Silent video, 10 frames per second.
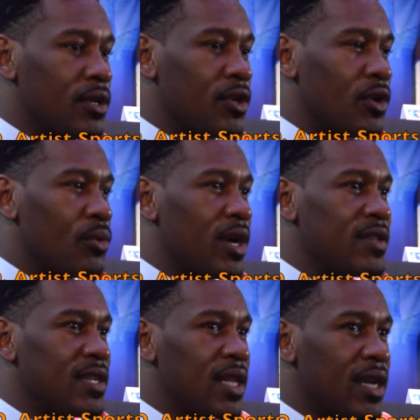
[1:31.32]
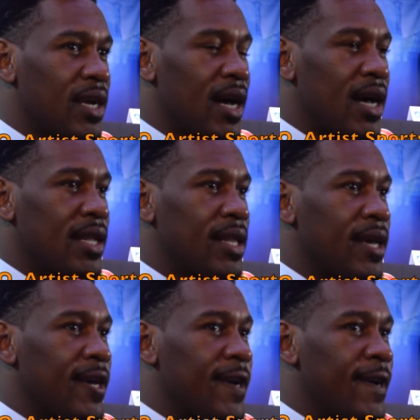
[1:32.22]
You know, whereas he let a guy
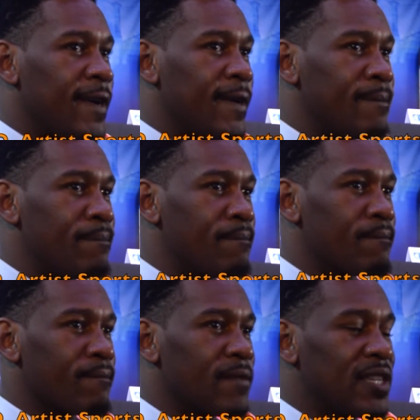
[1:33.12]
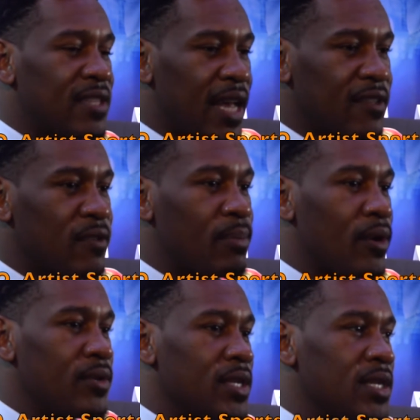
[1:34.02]
like his last
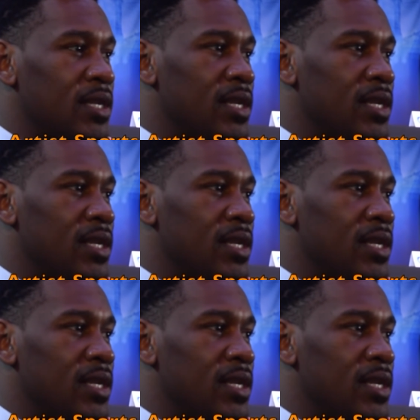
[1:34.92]
opponent,